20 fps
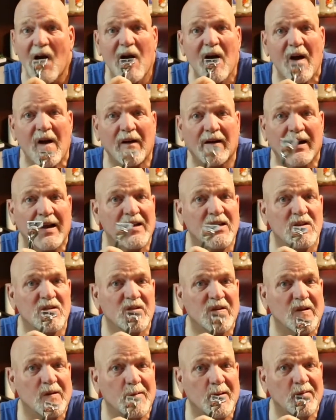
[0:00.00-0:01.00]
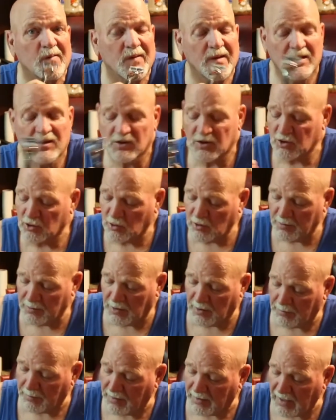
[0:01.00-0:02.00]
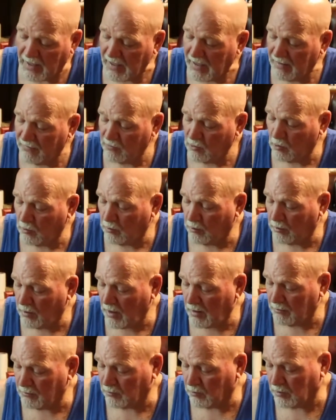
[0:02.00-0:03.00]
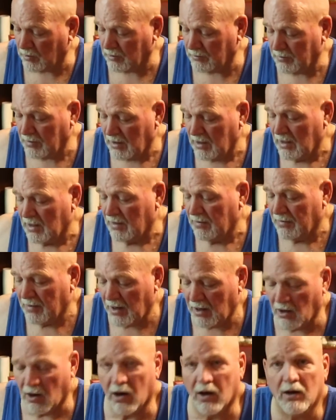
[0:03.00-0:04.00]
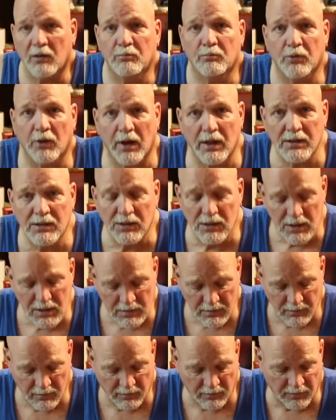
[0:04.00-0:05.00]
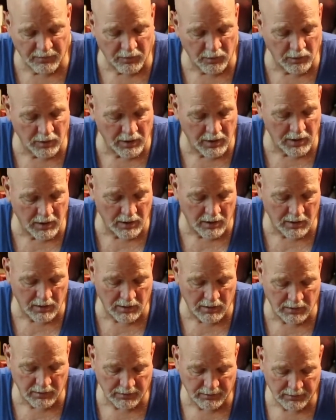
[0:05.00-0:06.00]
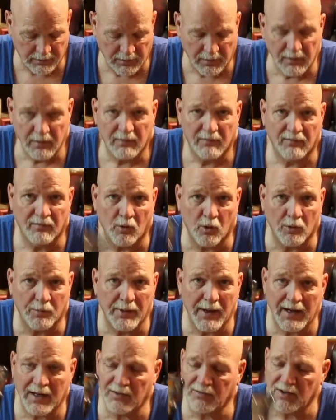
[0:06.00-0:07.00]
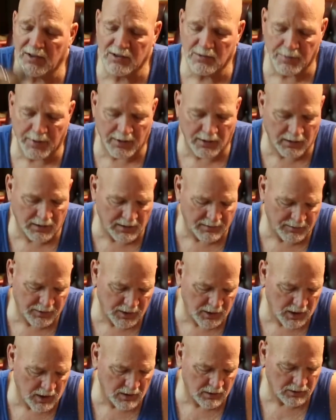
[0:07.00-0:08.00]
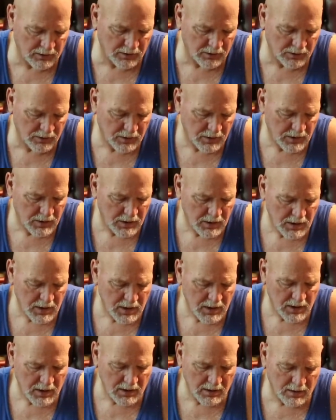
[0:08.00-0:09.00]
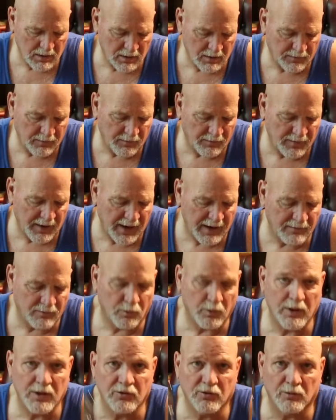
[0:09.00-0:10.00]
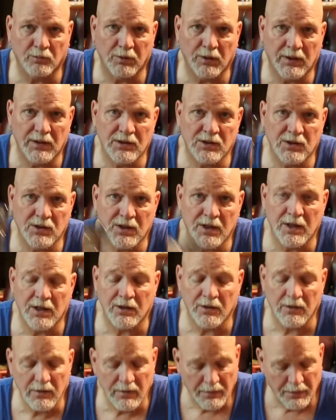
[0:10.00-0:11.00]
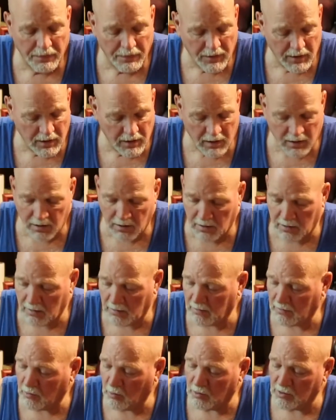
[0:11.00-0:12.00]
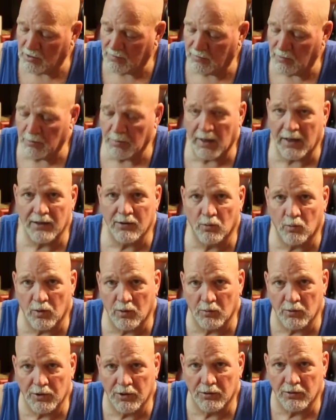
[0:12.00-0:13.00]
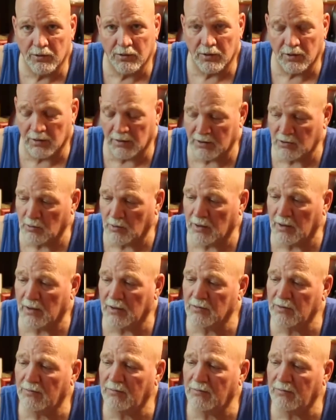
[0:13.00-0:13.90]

And I use it on my face to trim up. And I have no problems with it. They are pricey for the 4-pack. I think it's about $11 for 5 razor blades in here. And of course, if you buy the one with the electric gun.